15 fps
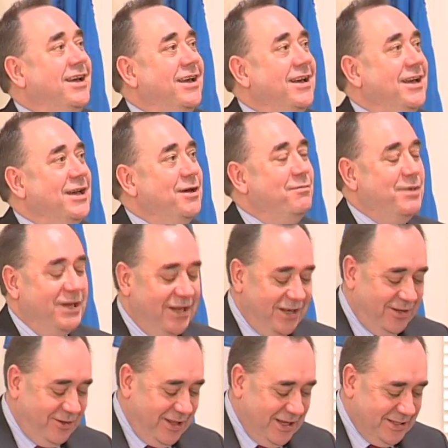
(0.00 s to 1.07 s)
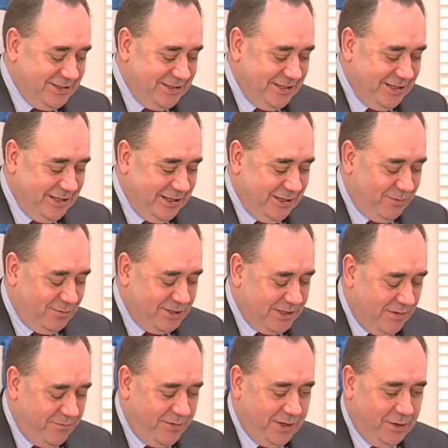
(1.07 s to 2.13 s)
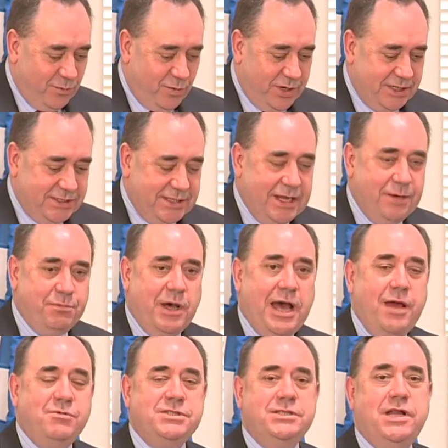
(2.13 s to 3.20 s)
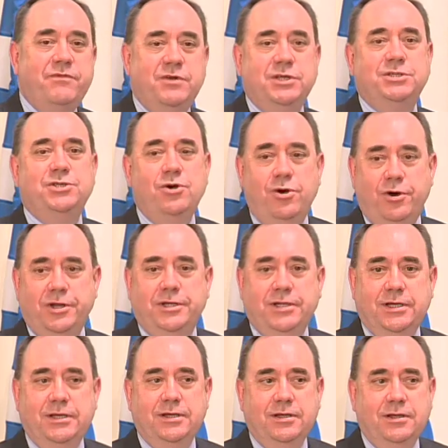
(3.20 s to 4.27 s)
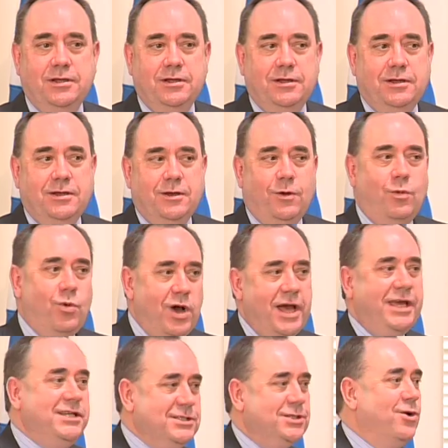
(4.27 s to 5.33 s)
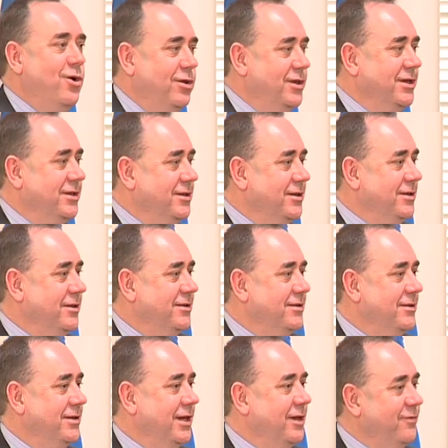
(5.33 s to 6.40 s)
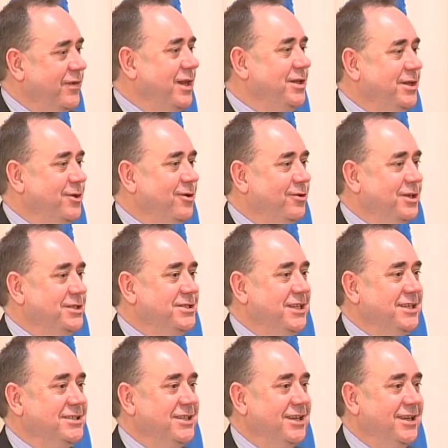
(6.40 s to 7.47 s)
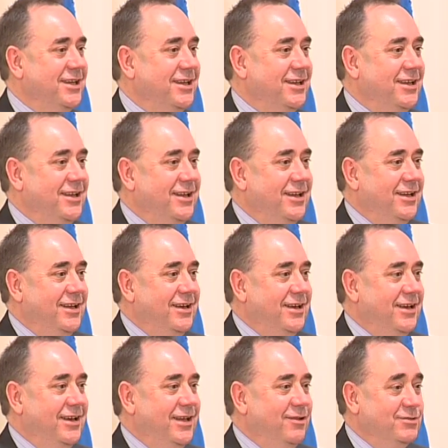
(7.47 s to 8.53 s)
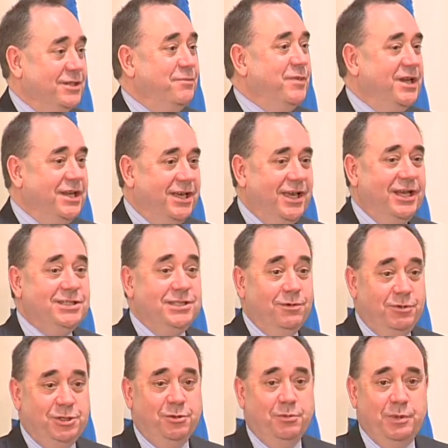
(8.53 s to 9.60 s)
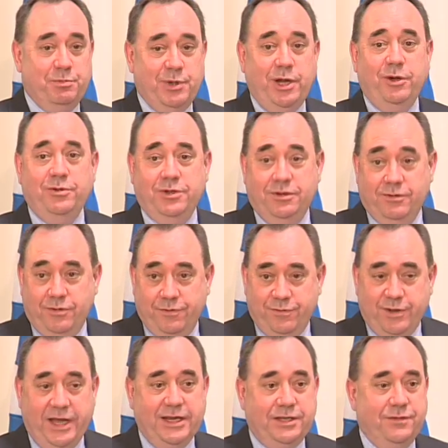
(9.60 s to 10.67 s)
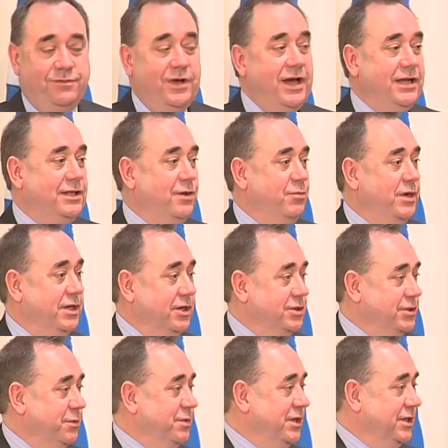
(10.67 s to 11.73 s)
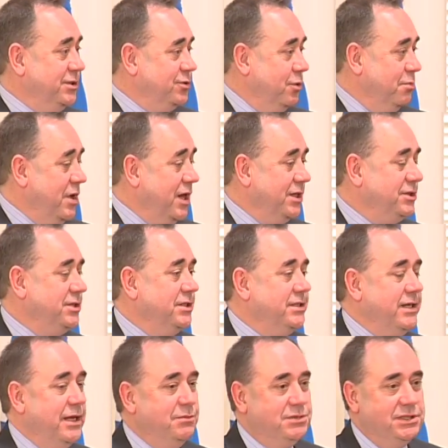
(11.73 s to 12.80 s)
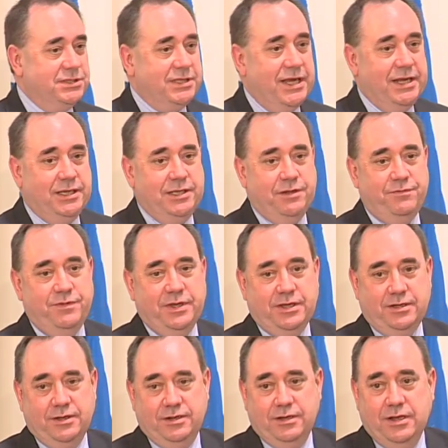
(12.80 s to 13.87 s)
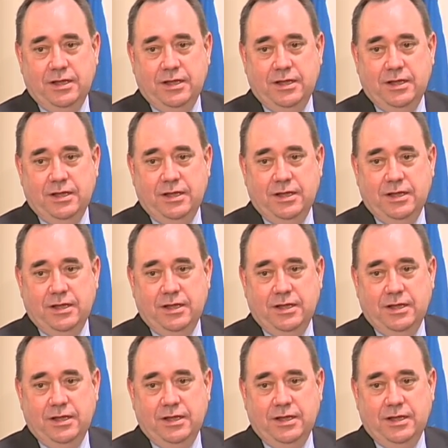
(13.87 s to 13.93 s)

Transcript: but nonetheless, there was something in what he said. But I was never taught why Scotland invented all these things. There was some indication that we should be proud and reflect the fact that we'd contributed so much in terms of scientific and